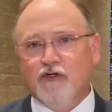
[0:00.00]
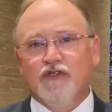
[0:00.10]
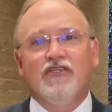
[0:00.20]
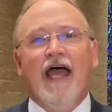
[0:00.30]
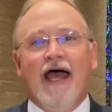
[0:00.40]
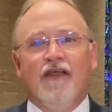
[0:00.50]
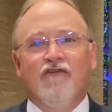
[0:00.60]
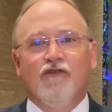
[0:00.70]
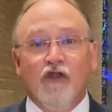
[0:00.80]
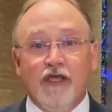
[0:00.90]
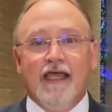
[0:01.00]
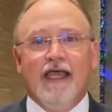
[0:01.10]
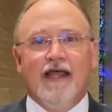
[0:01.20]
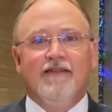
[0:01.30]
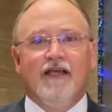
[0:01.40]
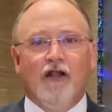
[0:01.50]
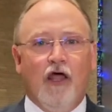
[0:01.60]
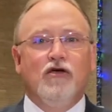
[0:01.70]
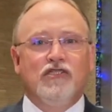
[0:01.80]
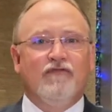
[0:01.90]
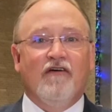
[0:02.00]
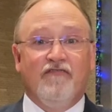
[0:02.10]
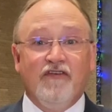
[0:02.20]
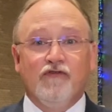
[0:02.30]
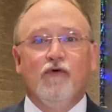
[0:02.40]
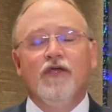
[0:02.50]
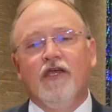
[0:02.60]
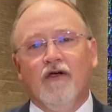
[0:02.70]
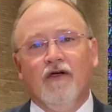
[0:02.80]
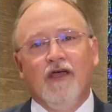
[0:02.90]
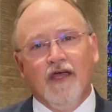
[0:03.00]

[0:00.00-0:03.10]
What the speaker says: status, looking at the close of our fiscal year,